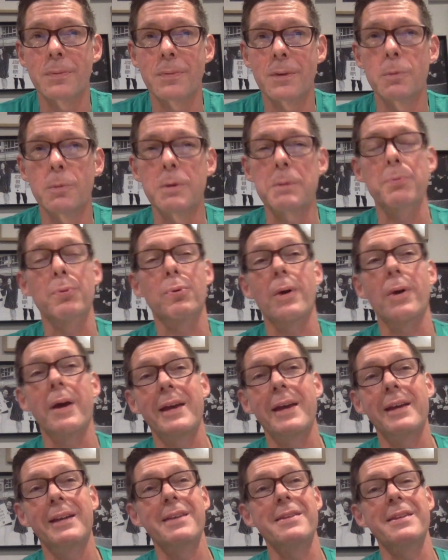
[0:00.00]
We pray
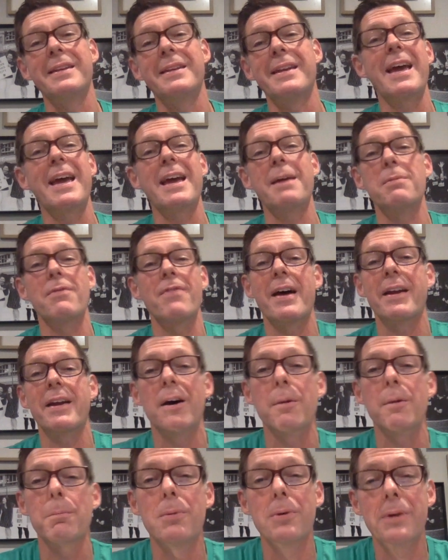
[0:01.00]
it in the name of that
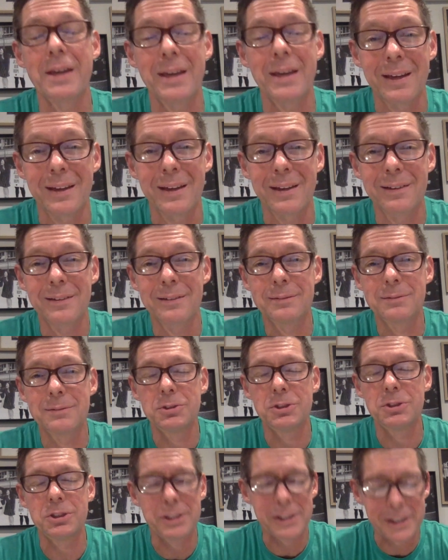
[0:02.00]
humble King,
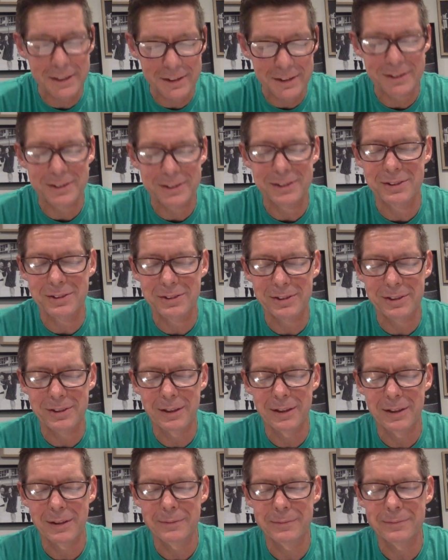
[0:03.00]
Jesus.
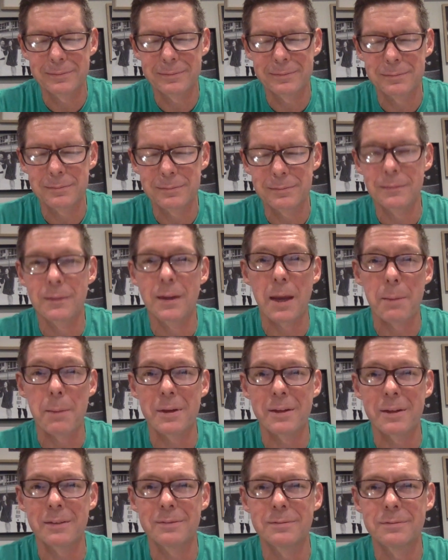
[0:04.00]

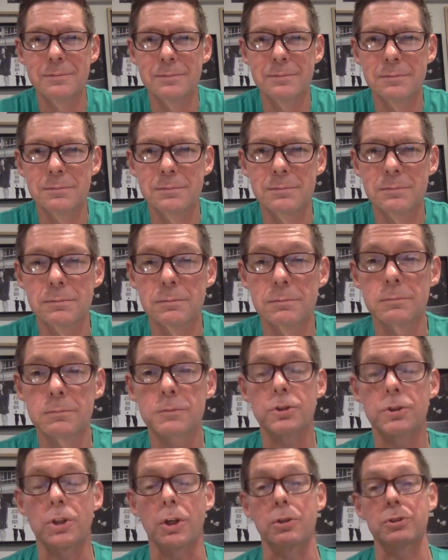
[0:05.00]
Amen.
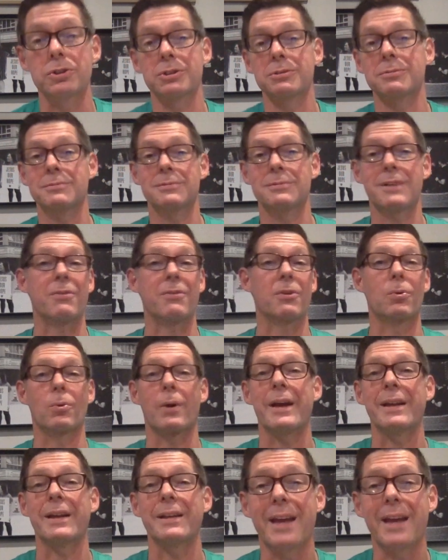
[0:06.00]
Church, have a
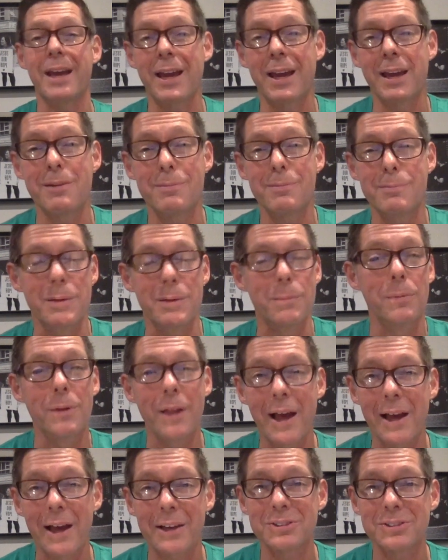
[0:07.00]
great day. Be
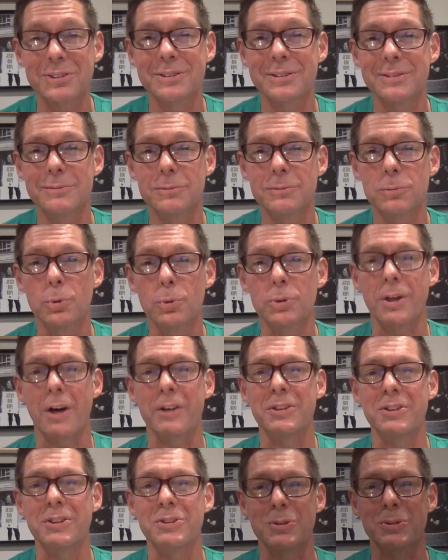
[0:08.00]
blessed. We'll
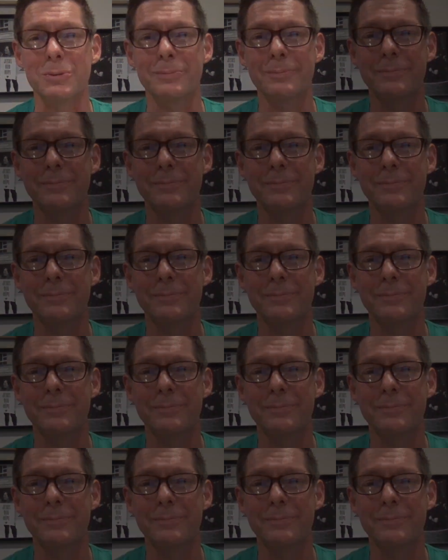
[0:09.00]
talk to you soon.